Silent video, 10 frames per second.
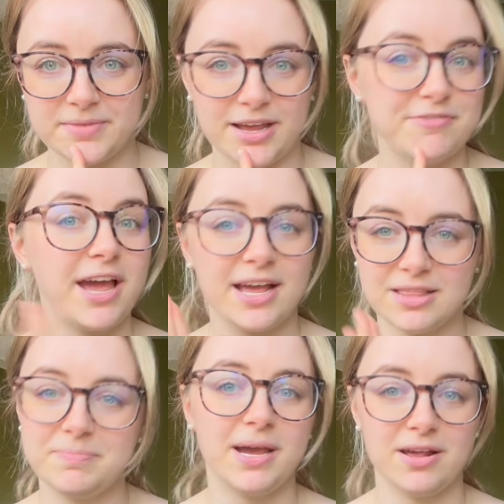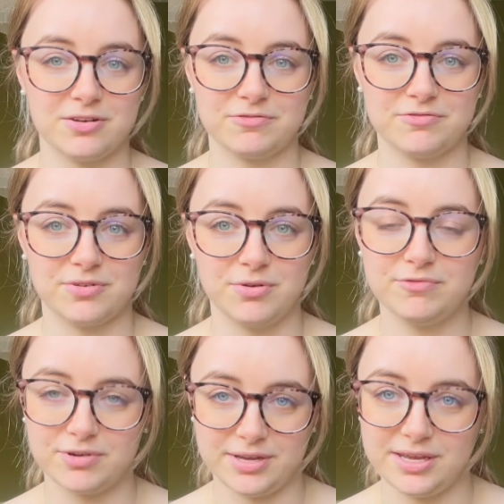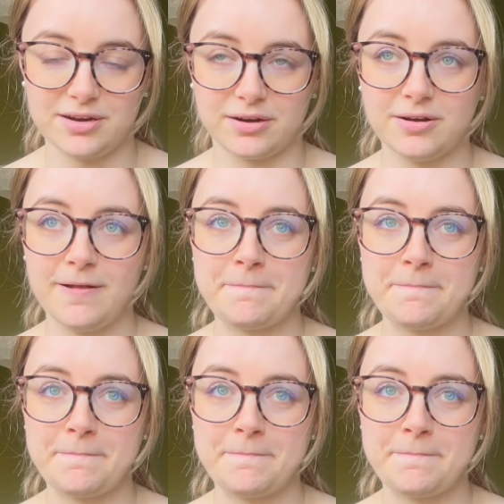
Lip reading: I've had the pattern for over a year,